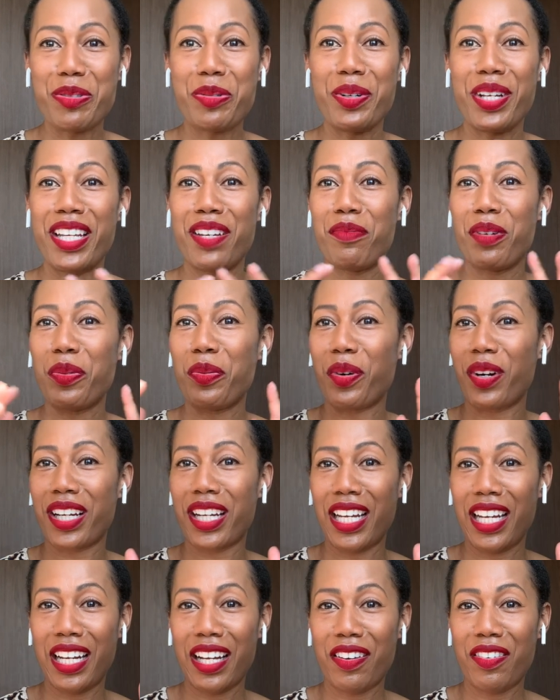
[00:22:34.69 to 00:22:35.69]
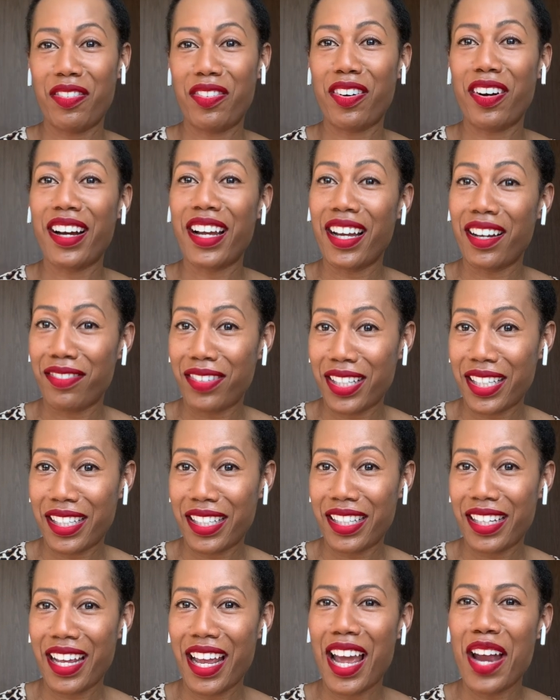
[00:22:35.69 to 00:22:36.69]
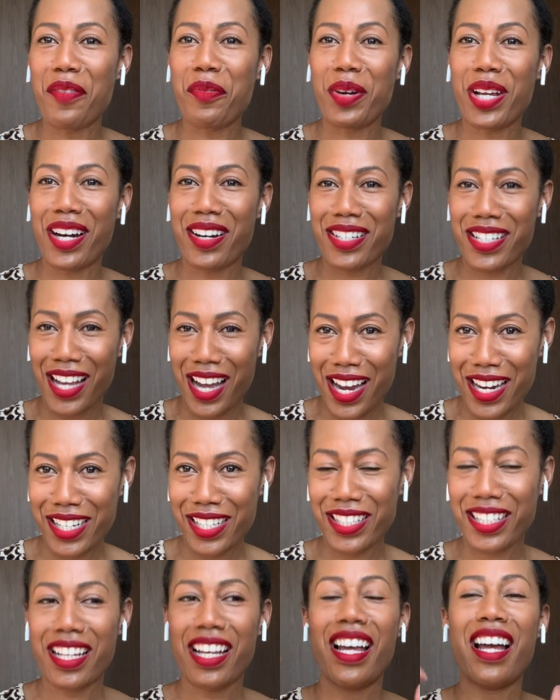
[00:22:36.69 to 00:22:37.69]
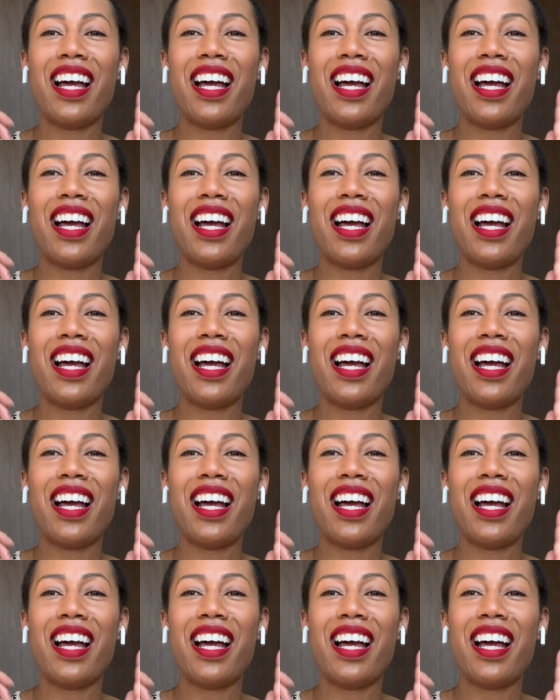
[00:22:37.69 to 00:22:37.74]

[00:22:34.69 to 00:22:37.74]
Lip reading: We've been working forever and we are tired.